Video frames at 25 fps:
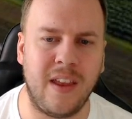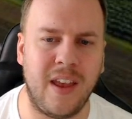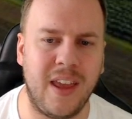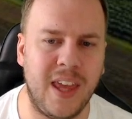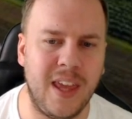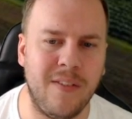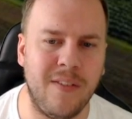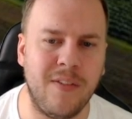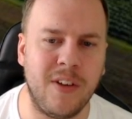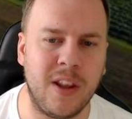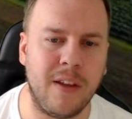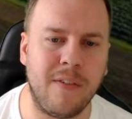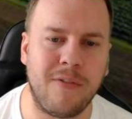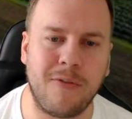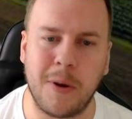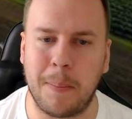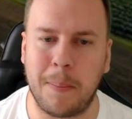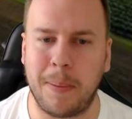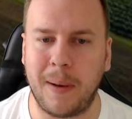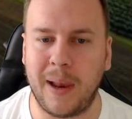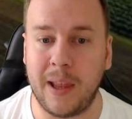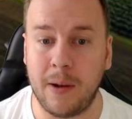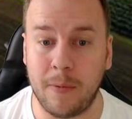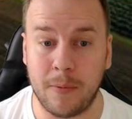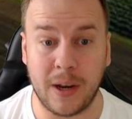even if we
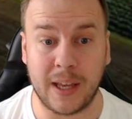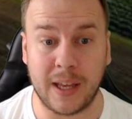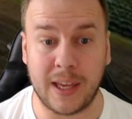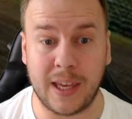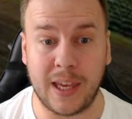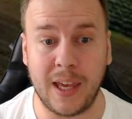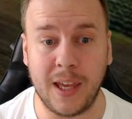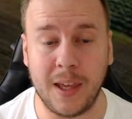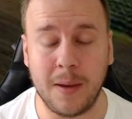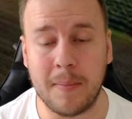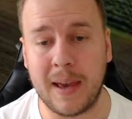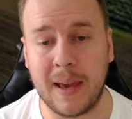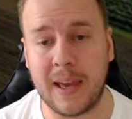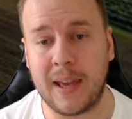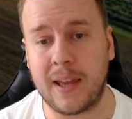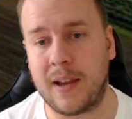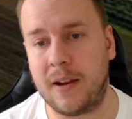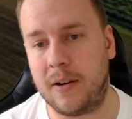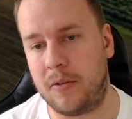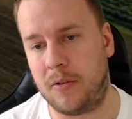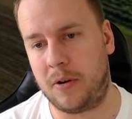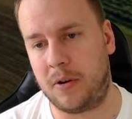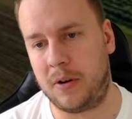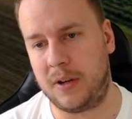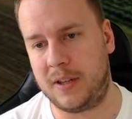play with a Kingmaker
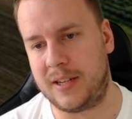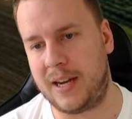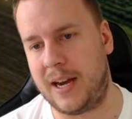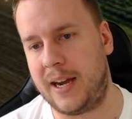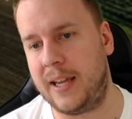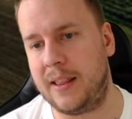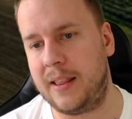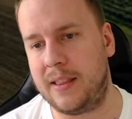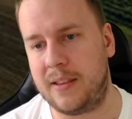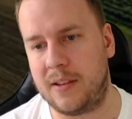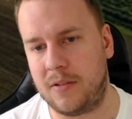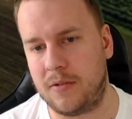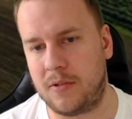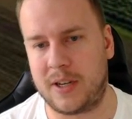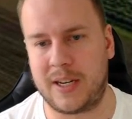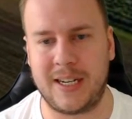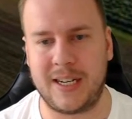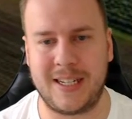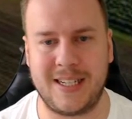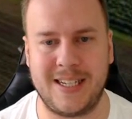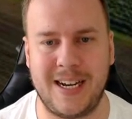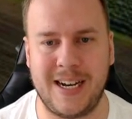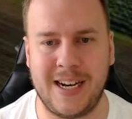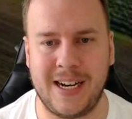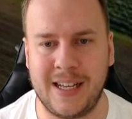or Titan or
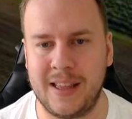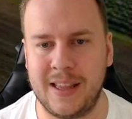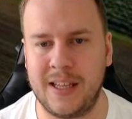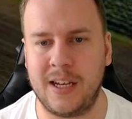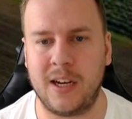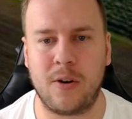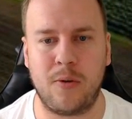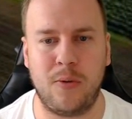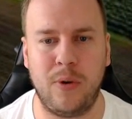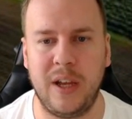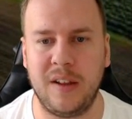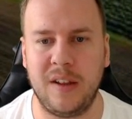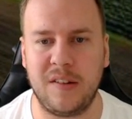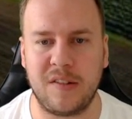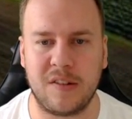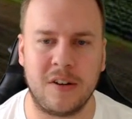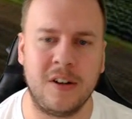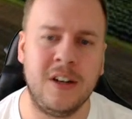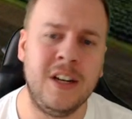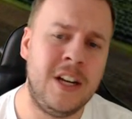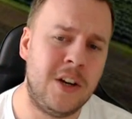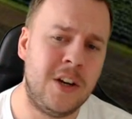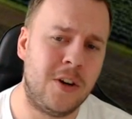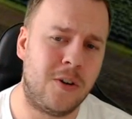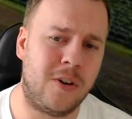Katana, Quasar
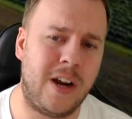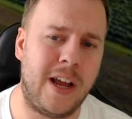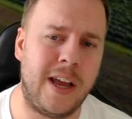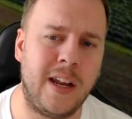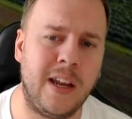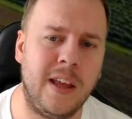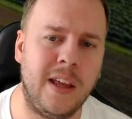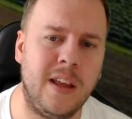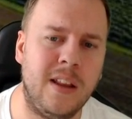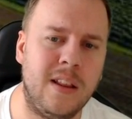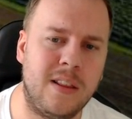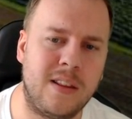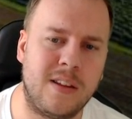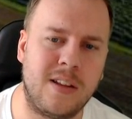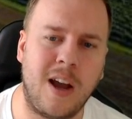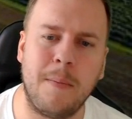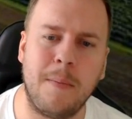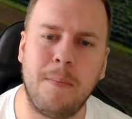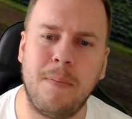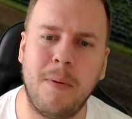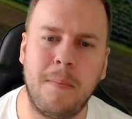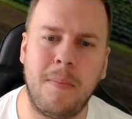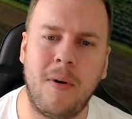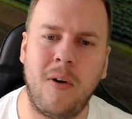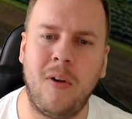or any type
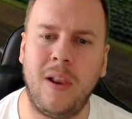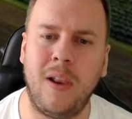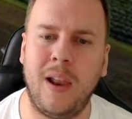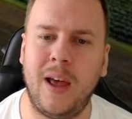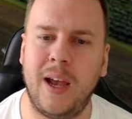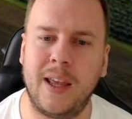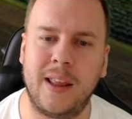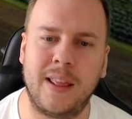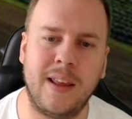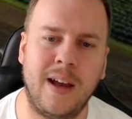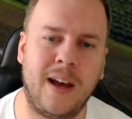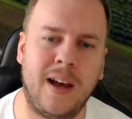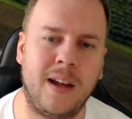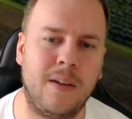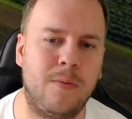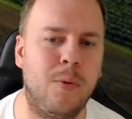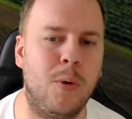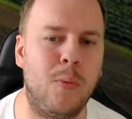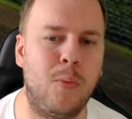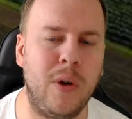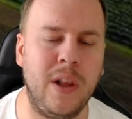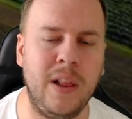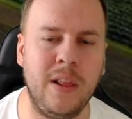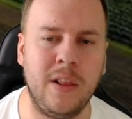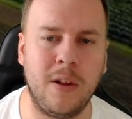of ball like that, we
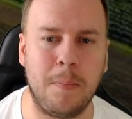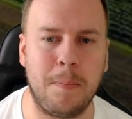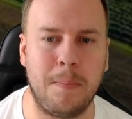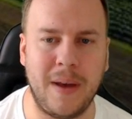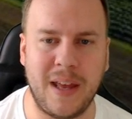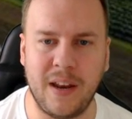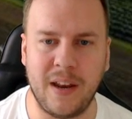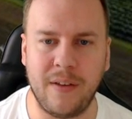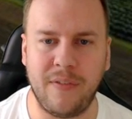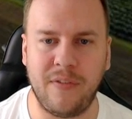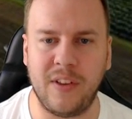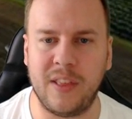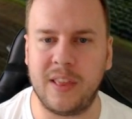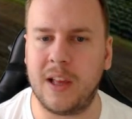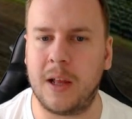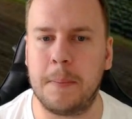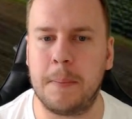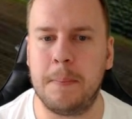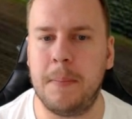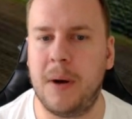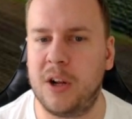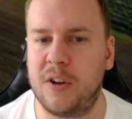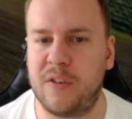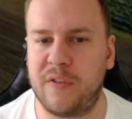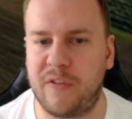will not benefit that
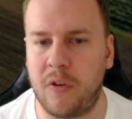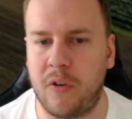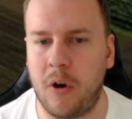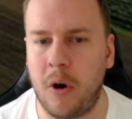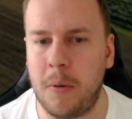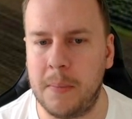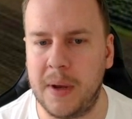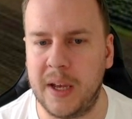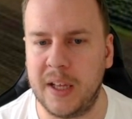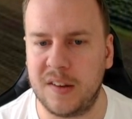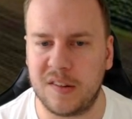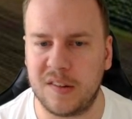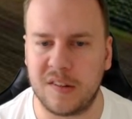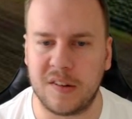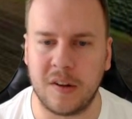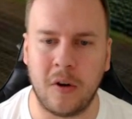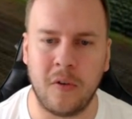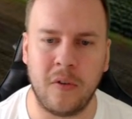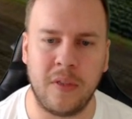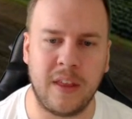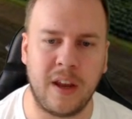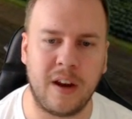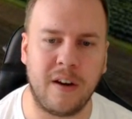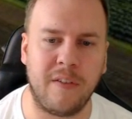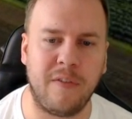much from it. So
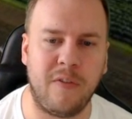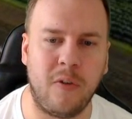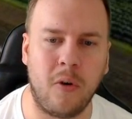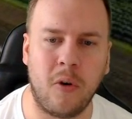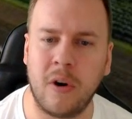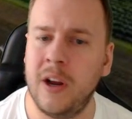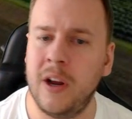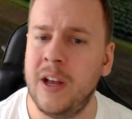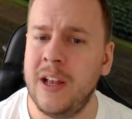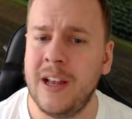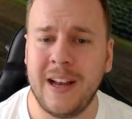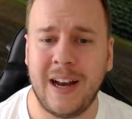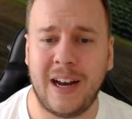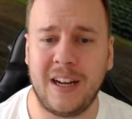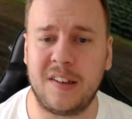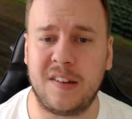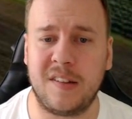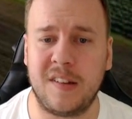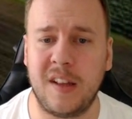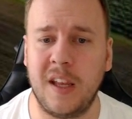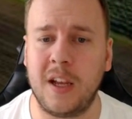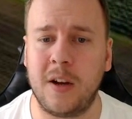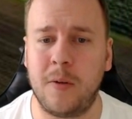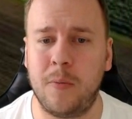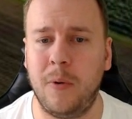therefore, I
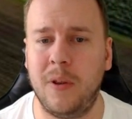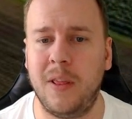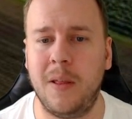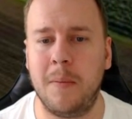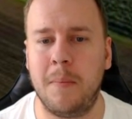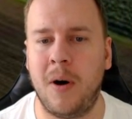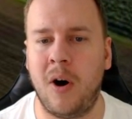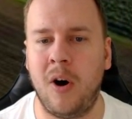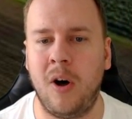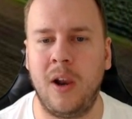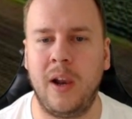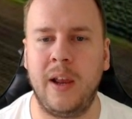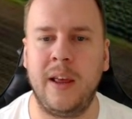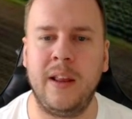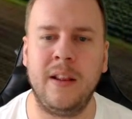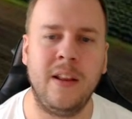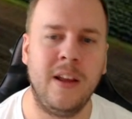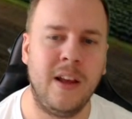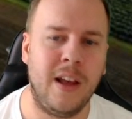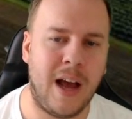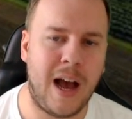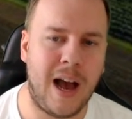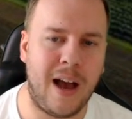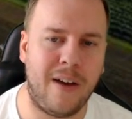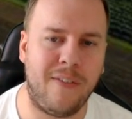stick with the Marlin,
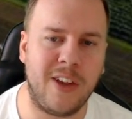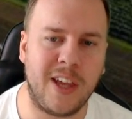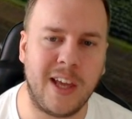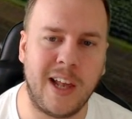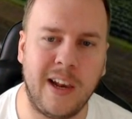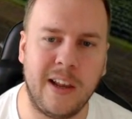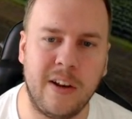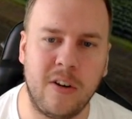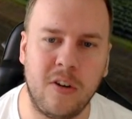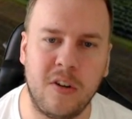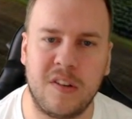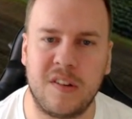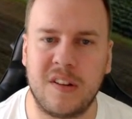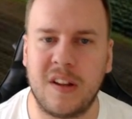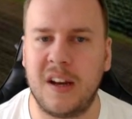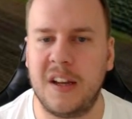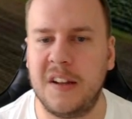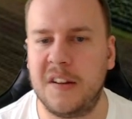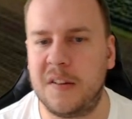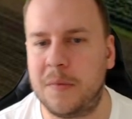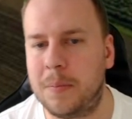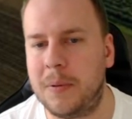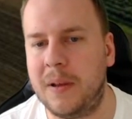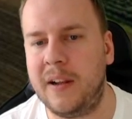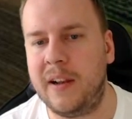having a little side
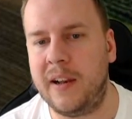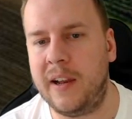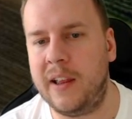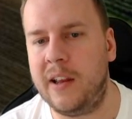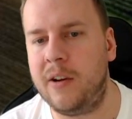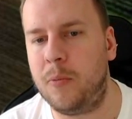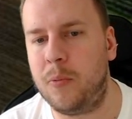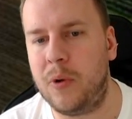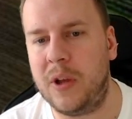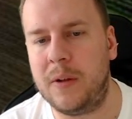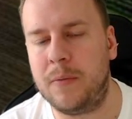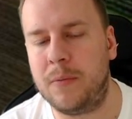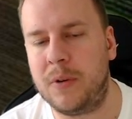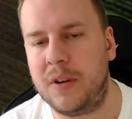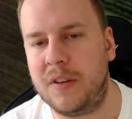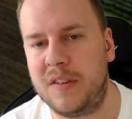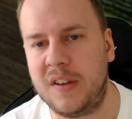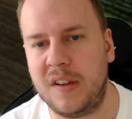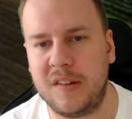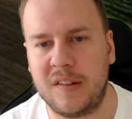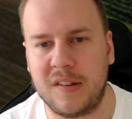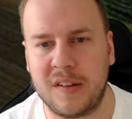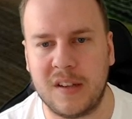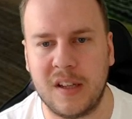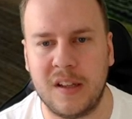spin, little wind
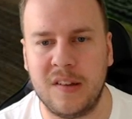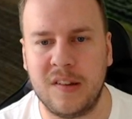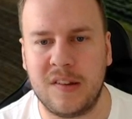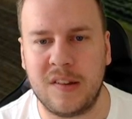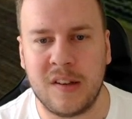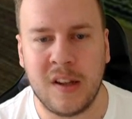resistance,